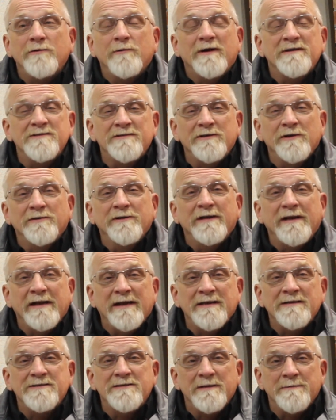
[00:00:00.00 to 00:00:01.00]
do I still need to
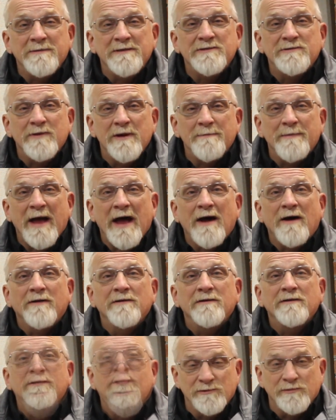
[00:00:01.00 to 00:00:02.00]
get chimney sweep
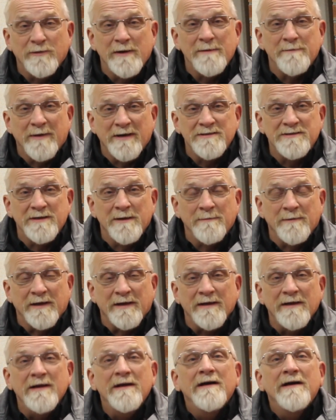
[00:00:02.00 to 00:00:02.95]
out to sweep my chimney?